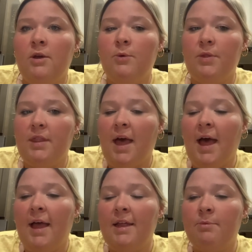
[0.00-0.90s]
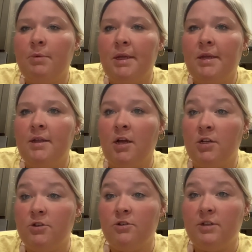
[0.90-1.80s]
with that and be
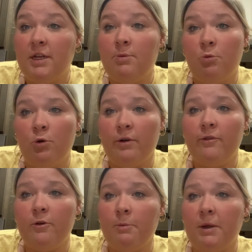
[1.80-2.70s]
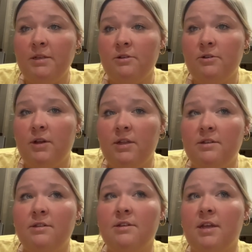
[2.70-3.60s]
understand more for my
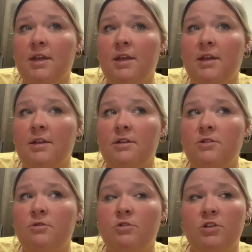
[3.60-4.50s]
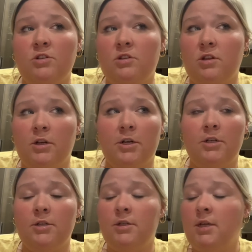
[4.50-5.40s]
students and to just
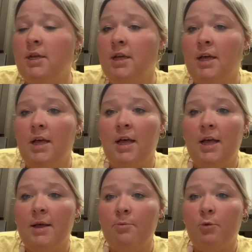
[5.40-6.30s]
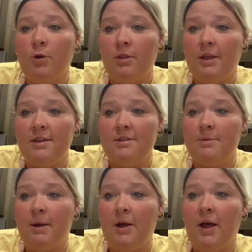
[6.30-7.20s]
learn more things
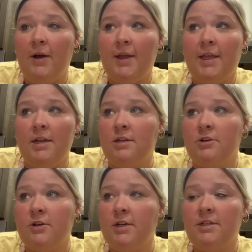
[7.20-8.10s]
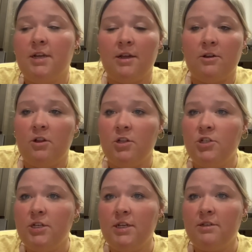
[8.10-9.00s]
about how I can integrate
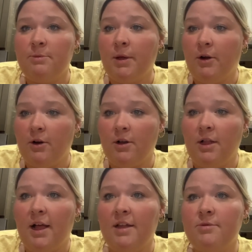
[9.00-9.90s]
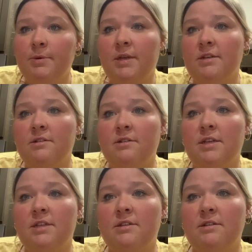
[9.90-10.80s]
technology into my art class because
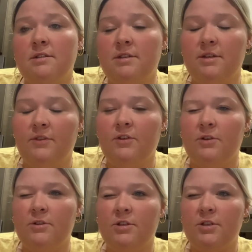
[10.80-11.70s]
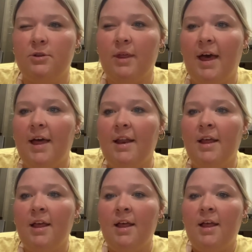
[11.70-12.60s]
it's difficult to do that.
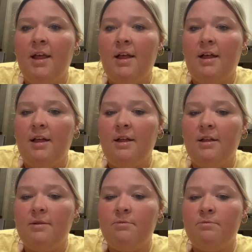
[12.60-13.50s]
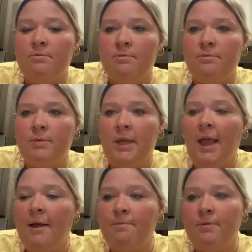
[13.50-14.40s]
Um, but
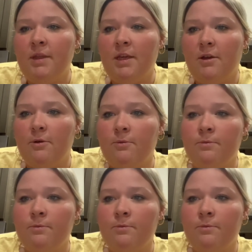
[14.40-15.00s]
yeah, thank you.